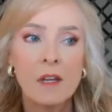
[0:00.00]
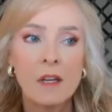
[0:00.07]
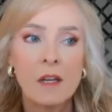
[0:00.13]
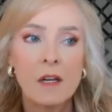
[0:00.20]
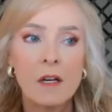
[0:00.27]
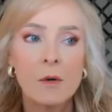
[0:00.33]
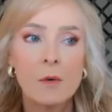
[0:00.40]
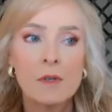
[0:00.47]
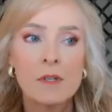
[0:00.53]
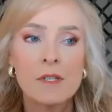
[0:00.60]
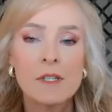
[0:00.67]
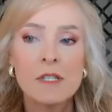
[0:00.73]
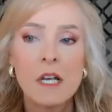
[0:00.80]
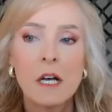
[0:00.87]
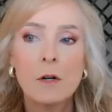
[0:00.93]
you know
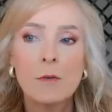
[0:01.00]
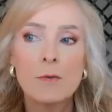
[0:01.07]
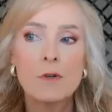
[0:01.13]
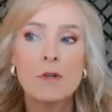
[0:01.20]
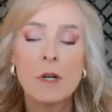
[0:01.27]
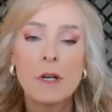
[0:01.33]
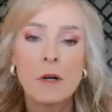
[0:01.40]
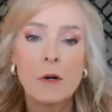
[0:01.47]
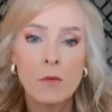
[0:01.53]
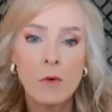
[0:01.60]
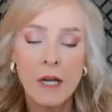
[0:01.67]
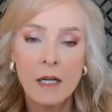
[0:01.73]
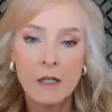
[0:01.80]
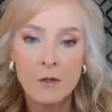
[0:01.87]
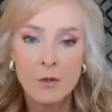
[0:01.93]

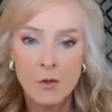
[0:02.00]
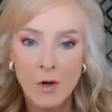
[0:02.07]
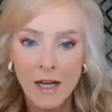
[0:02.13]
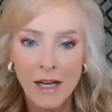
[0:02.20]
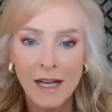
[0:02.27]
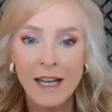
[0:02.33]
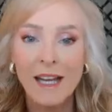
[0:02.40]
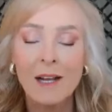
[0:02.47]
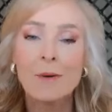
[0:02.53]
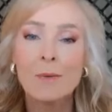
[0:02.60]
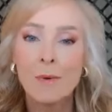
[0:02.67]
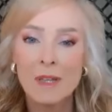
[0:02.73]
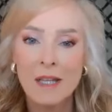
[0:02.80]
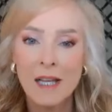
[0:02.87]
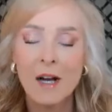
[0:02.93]
self-generated training
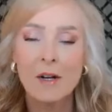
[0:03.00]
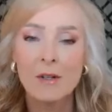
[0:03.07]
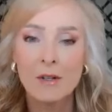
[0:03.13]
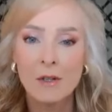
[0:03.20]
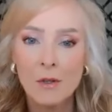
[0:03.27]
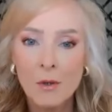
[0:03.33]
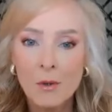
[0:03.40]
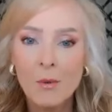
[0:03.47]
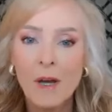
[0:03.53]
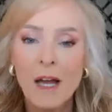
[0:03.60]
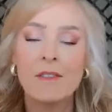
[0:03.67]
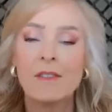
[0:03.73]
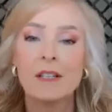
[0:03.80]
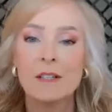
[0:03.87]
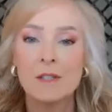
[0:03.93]
without you
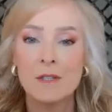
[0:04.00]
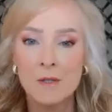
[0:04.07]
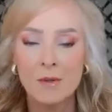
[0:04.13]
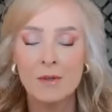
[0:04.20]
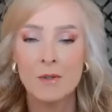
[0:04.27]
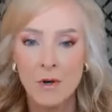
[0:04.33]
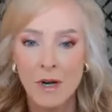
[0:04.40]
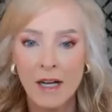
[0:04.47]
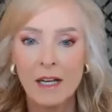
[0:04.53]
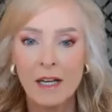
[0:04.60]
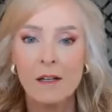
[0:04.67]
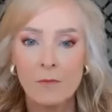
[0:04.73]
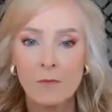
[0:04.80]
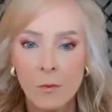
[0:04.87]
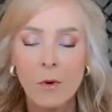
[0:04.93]
having to do the
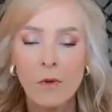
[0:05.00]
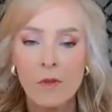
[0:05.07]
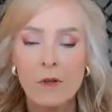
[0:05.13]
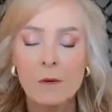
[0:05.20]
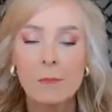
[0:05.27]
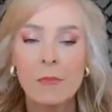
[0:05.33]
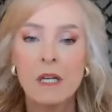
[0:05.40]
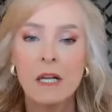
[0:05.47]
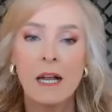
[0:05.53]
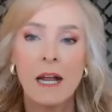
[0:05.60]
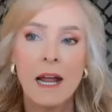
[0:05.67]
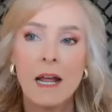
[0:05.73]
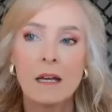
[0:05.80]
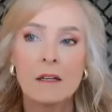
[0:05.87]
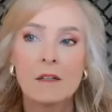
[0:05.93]
training for them
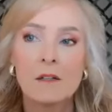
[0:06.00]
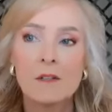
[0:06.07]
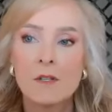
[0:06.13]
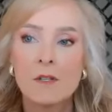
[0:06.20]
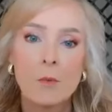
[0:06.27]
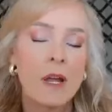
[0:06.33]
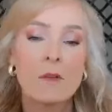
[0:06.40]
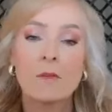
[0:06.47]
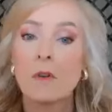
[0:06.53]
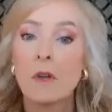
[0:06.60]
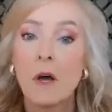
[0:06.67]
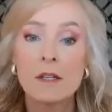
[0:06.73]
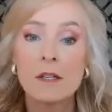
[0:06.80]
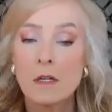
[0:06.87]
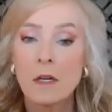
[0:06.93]
and so we have
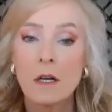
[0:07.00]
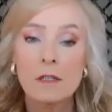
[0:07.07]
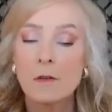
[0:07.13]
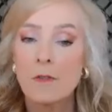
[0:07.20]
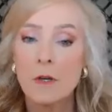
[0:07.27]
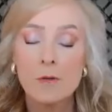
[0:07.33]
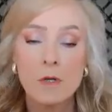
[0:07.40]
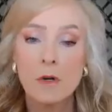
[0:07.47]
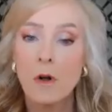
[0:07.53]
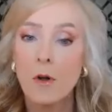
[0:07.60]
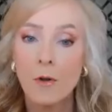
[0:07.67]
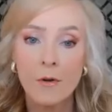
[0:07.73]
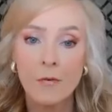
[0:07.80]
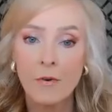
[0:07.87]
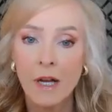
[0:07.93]
lots and lots of those in
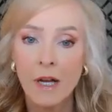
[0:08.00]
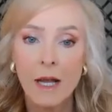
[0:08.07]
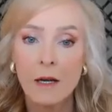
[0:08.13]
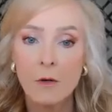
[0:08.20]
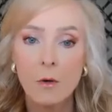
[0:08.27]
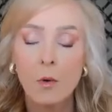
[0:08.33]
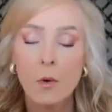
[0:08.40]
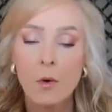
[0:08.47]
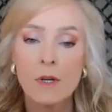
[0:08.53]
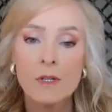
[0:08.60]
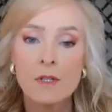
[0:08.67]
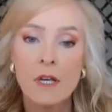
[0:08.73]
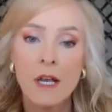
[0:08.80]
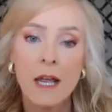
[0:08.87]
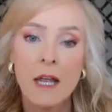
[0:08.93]
all different
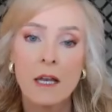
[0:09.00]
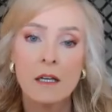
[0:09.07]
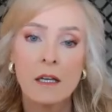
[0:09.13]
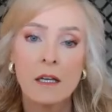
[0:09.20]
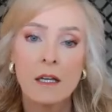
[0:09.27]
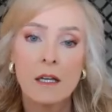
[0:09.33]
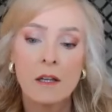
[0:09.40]
categories and